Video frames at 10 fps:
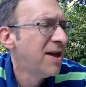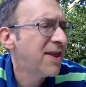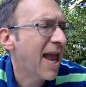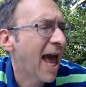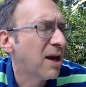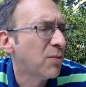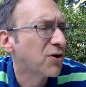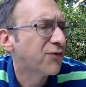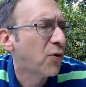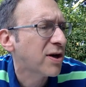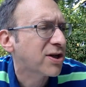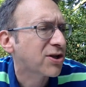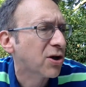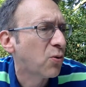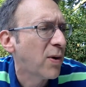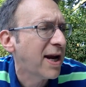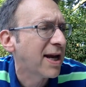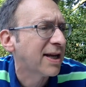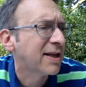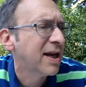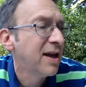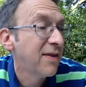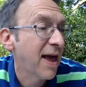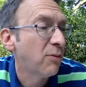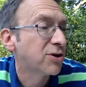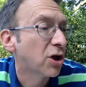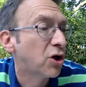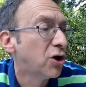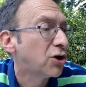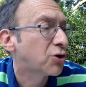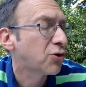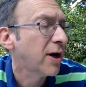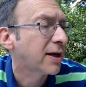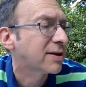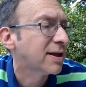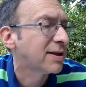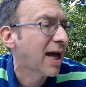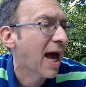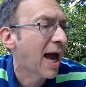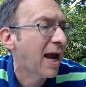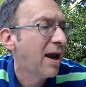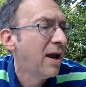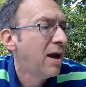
The animals' voices are weakened. That was a good trick, Tendai.